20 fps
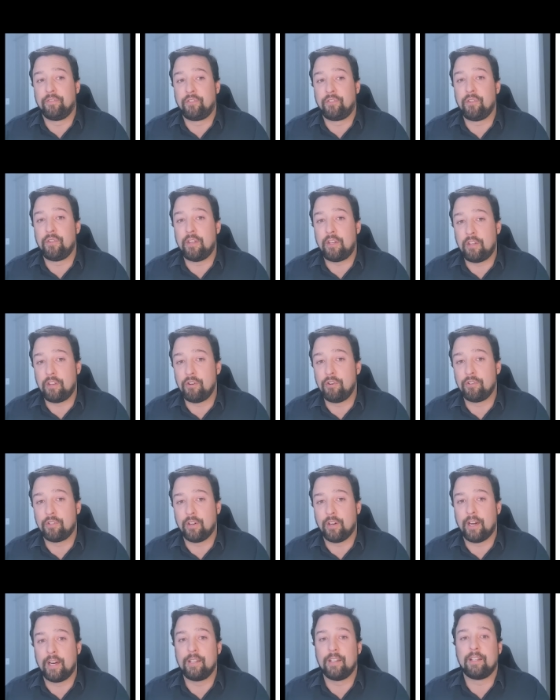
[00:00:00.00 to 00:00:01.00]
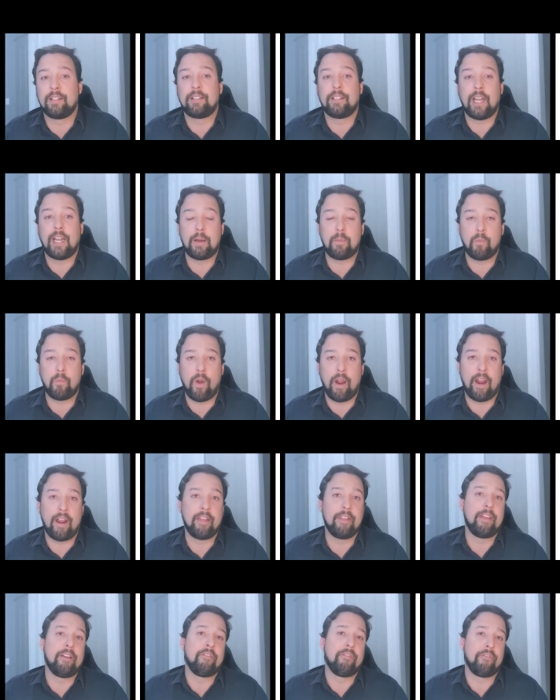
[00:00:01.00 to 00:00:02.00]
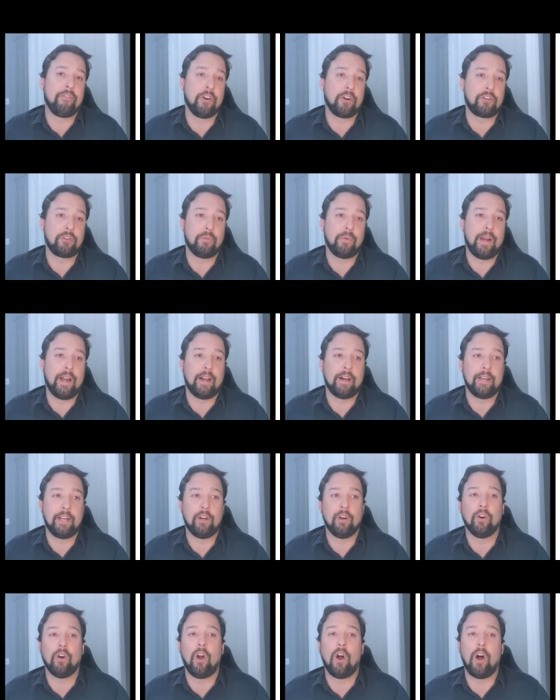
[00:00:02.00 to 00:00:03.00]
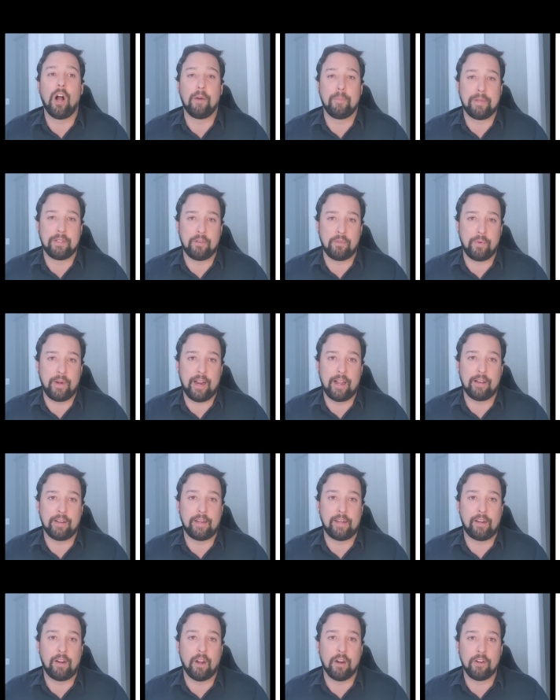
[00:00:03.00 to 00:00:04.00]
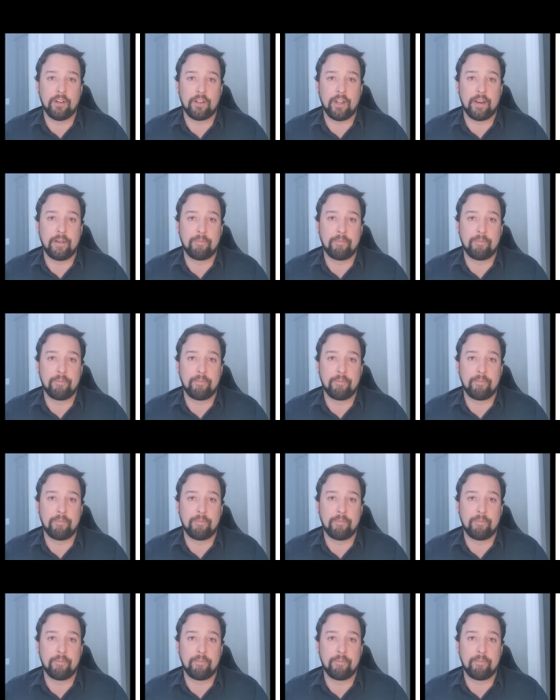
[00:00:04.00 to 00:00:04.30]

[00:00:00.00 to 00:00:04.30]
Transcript: to the user in the same way that virtual reality or augmented reality are done.